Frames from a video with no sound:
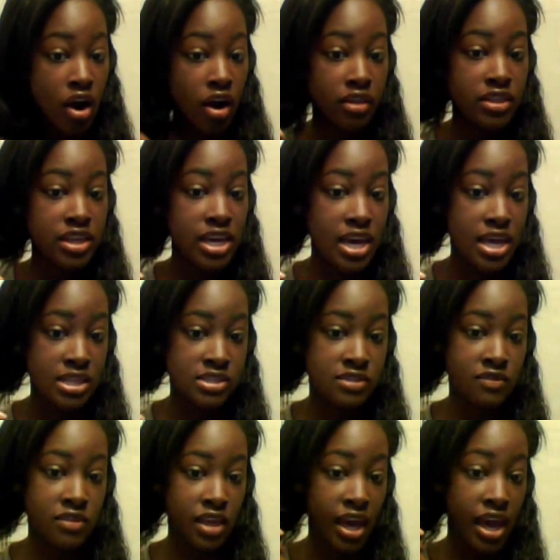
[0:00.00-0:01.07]
are the ends
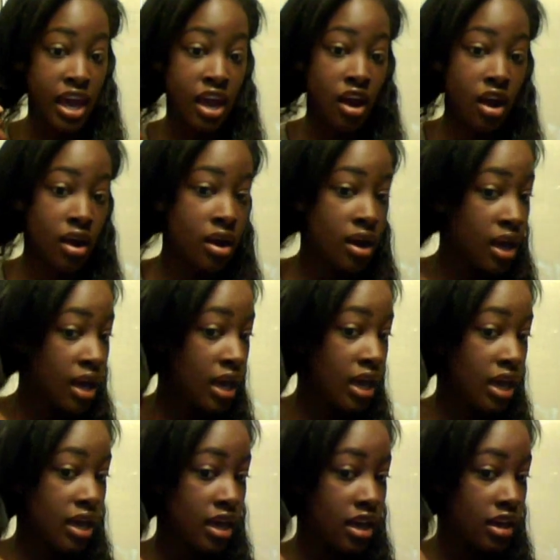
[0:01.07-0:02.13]
of the hair.
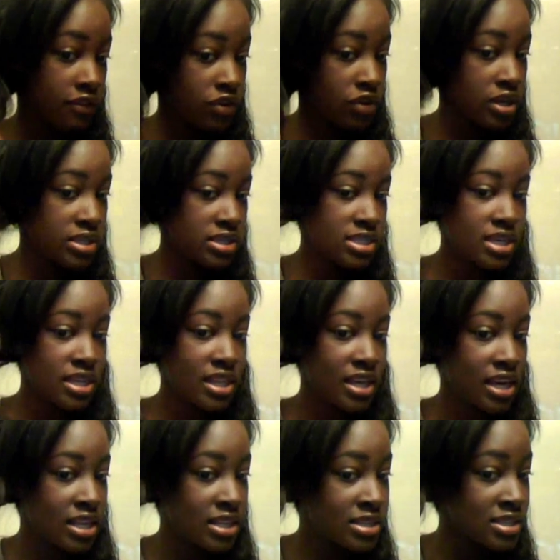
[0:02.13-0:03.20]
If you can see
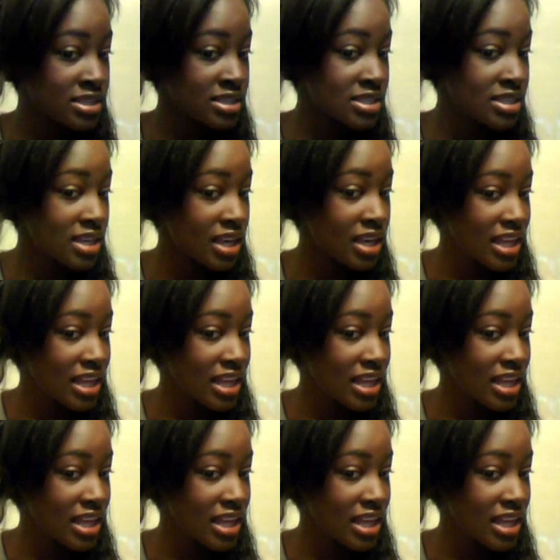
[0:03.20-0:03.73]
the ends,